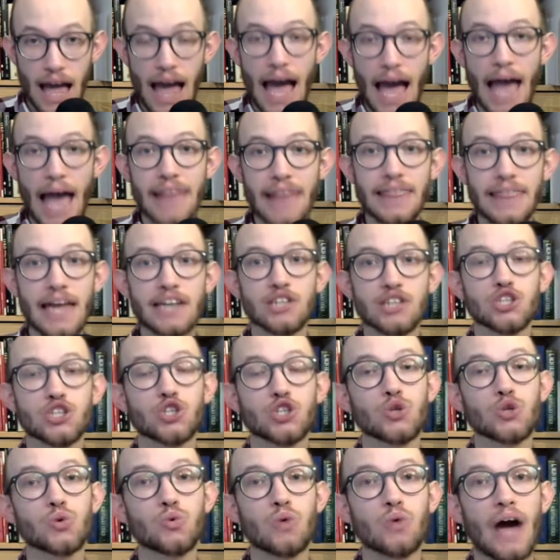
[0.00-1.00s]
and then
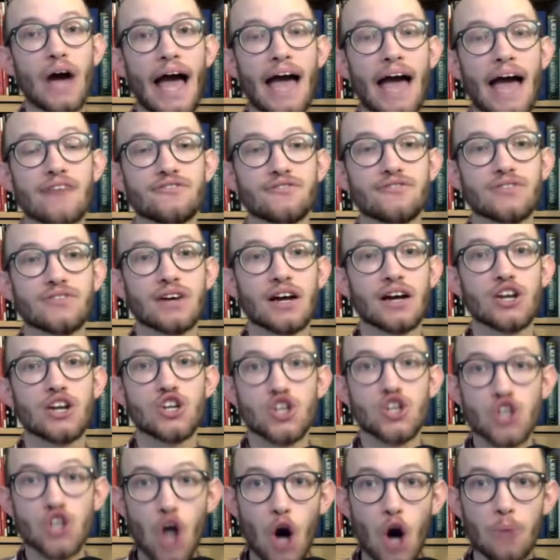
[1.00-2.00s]
you have
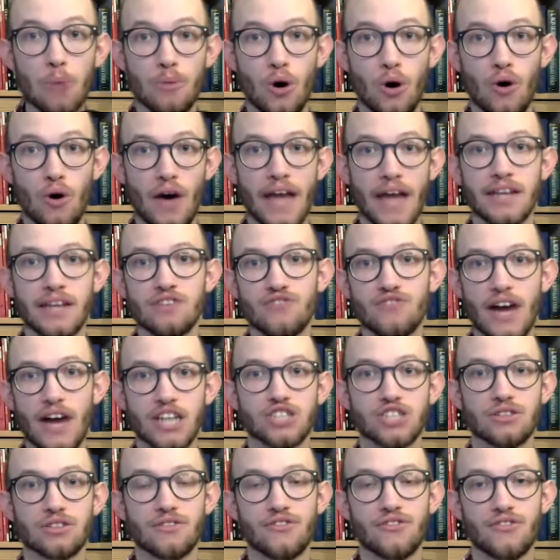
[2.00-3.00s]
no more an
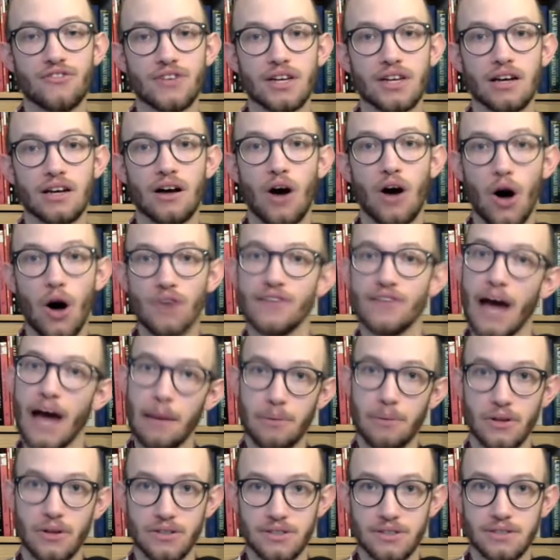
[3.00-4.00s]
irrational fear of
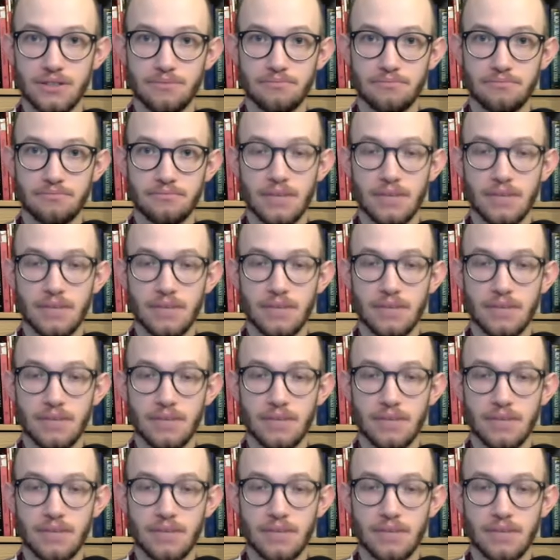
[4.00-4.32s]
apples.